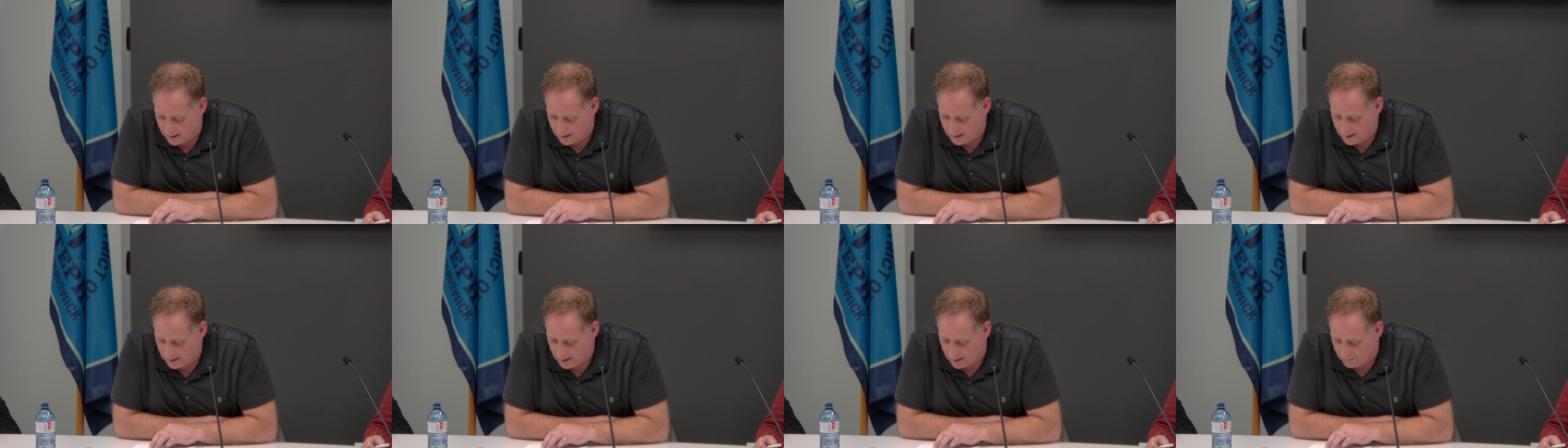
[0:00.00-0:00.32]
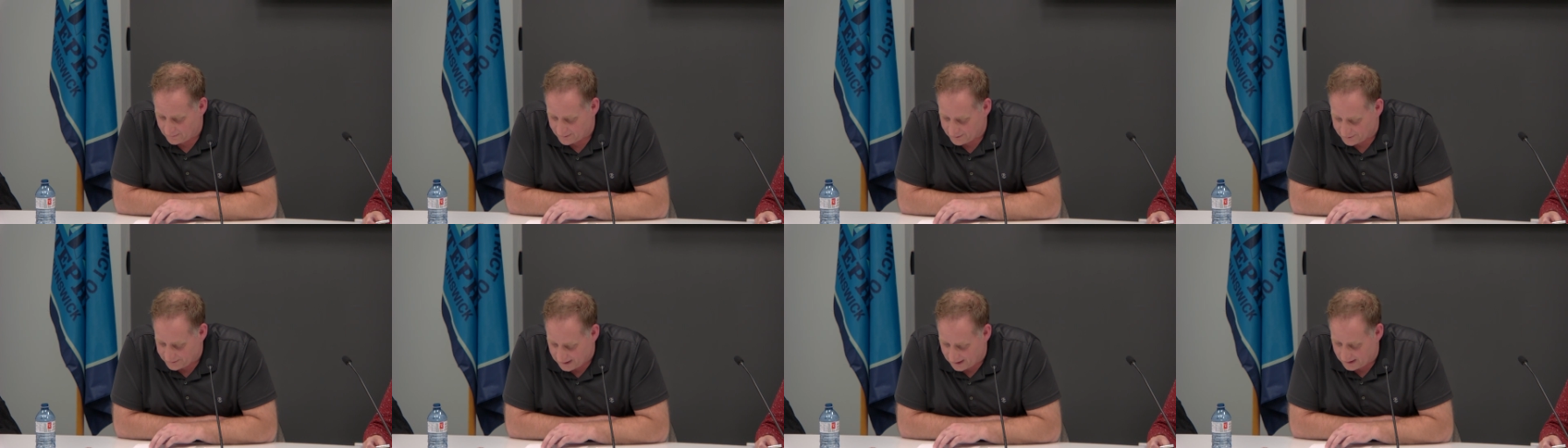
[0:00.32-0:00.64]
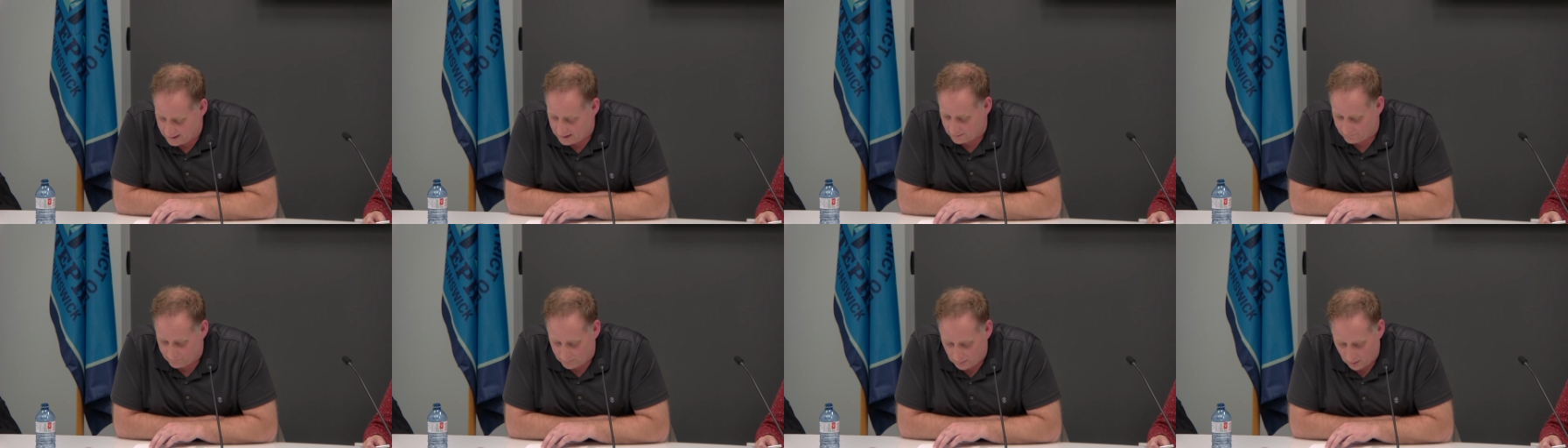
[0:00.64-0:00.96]
of a state
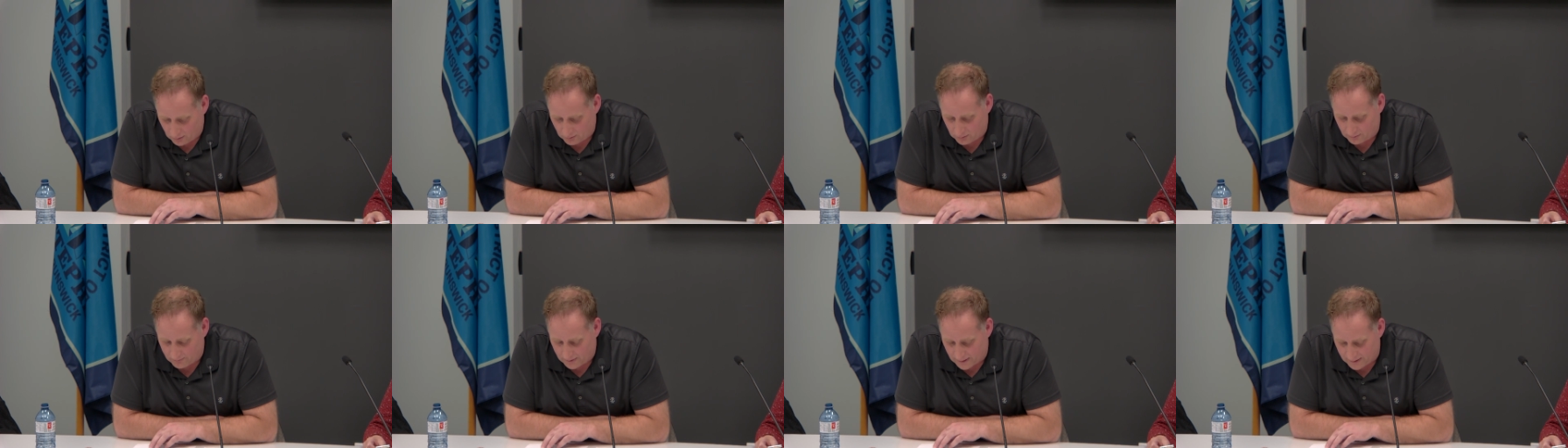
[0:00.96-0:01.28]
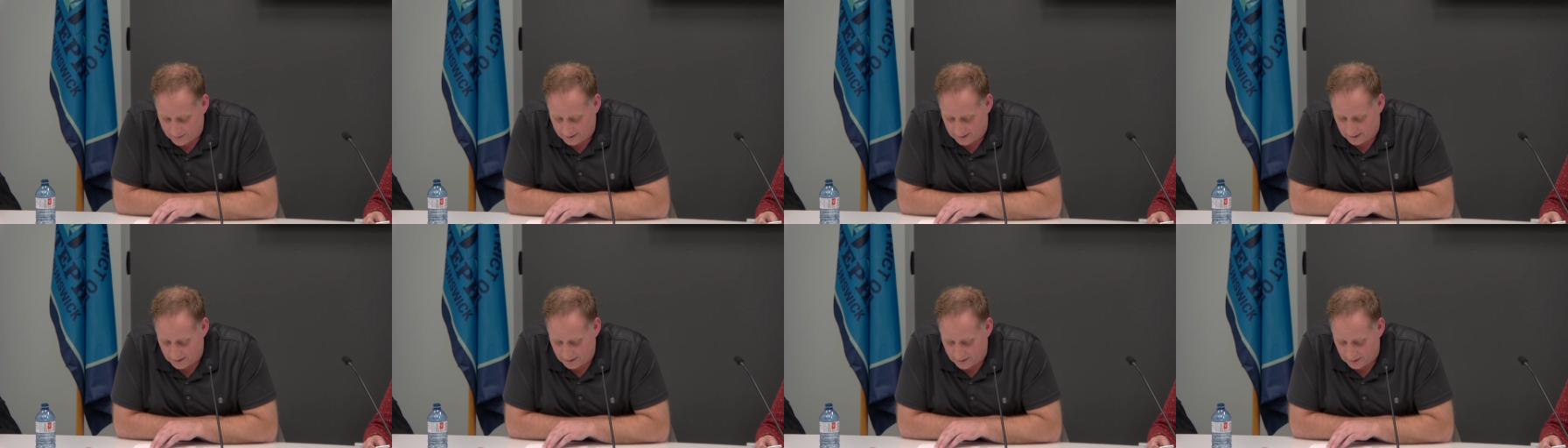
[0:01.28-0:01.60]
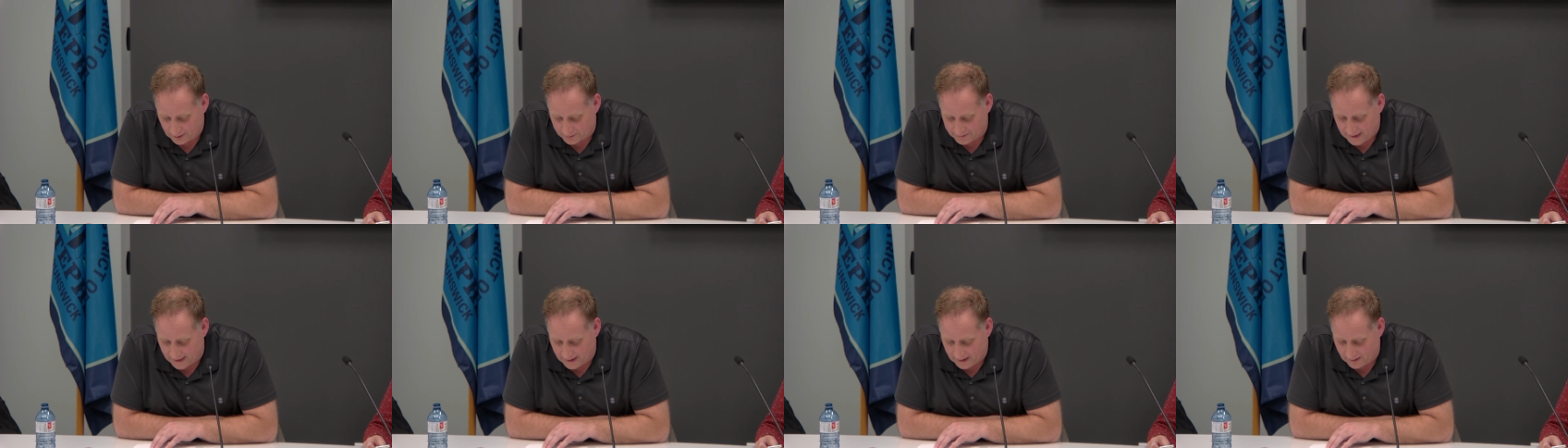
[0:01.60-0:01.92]
of local emergency shall
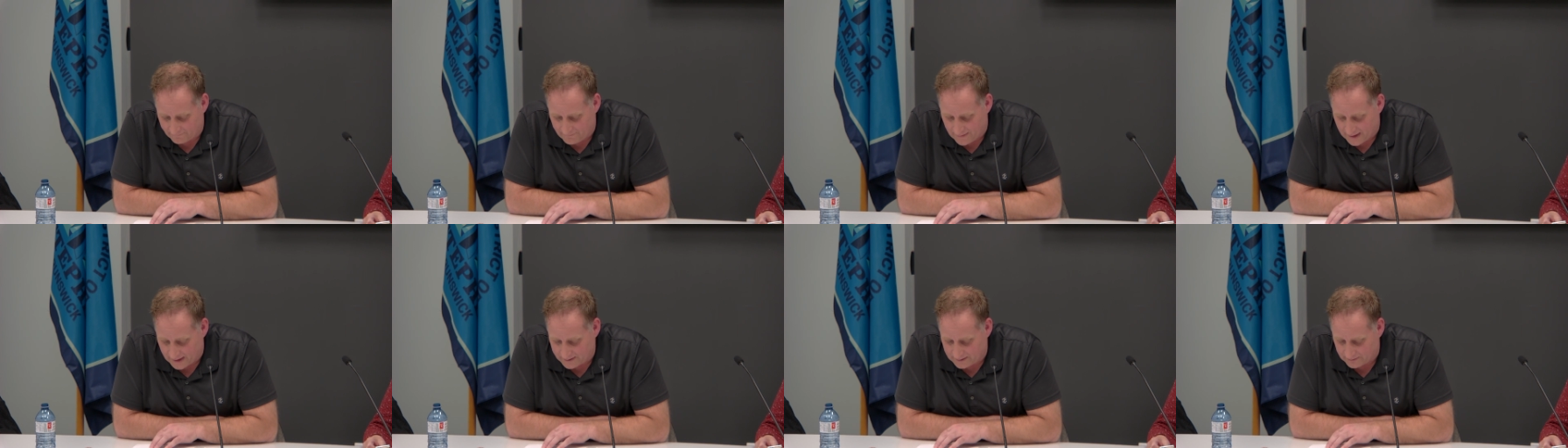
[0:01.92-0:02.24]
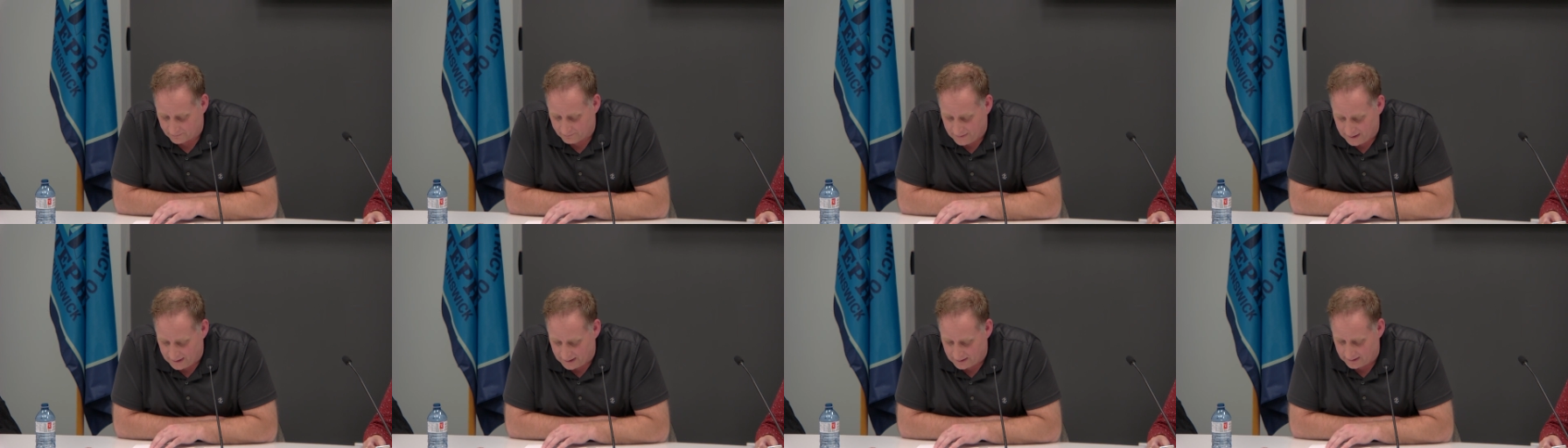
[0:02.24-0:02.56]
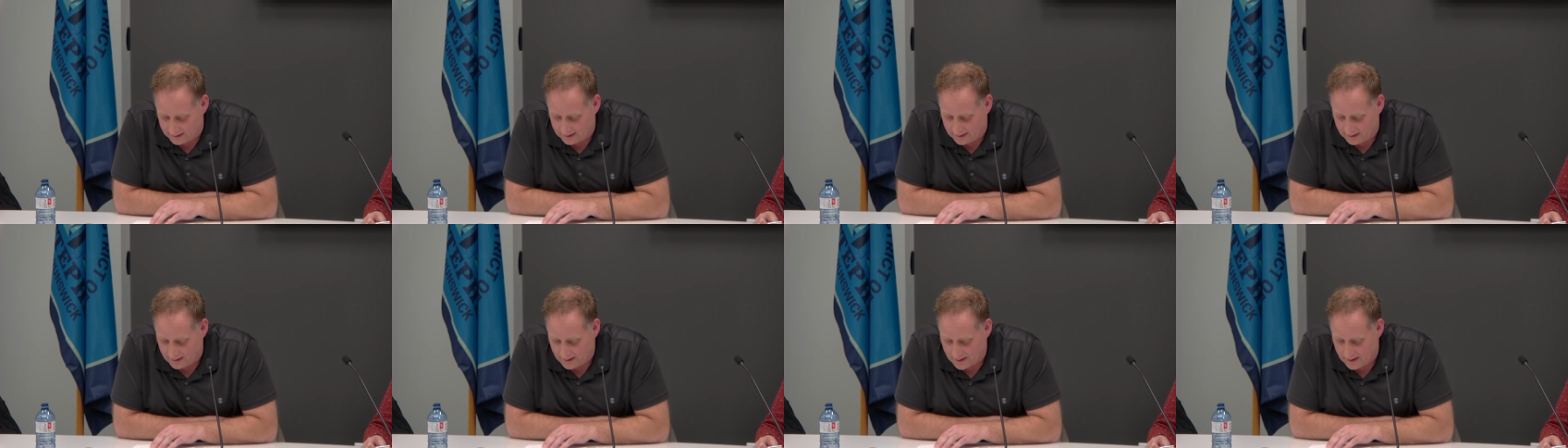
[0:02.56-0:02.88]
take effect
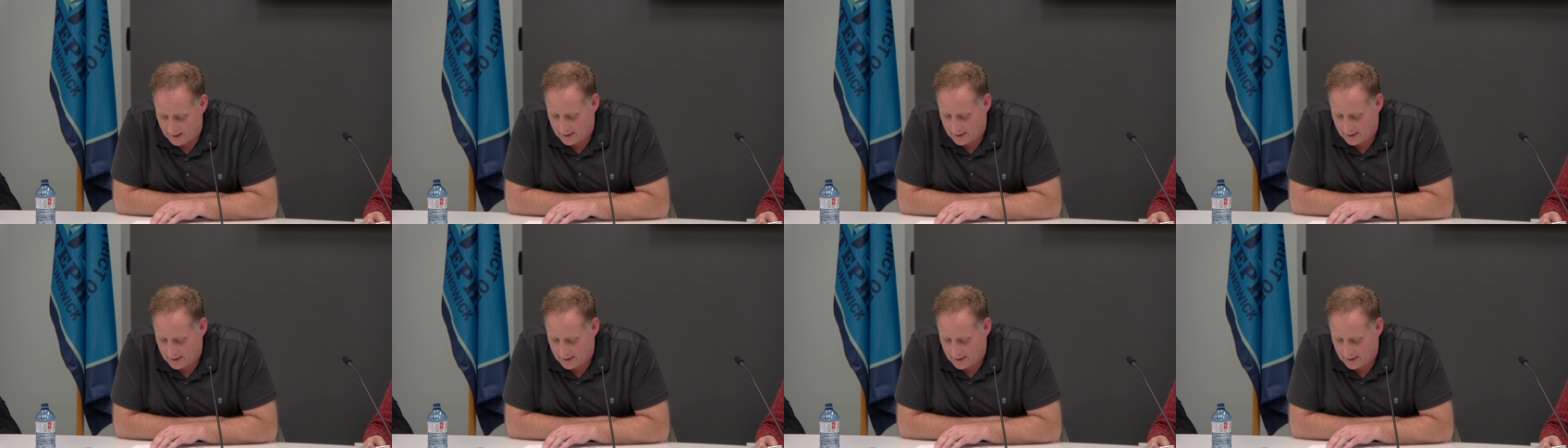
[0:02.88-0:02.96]
immediately,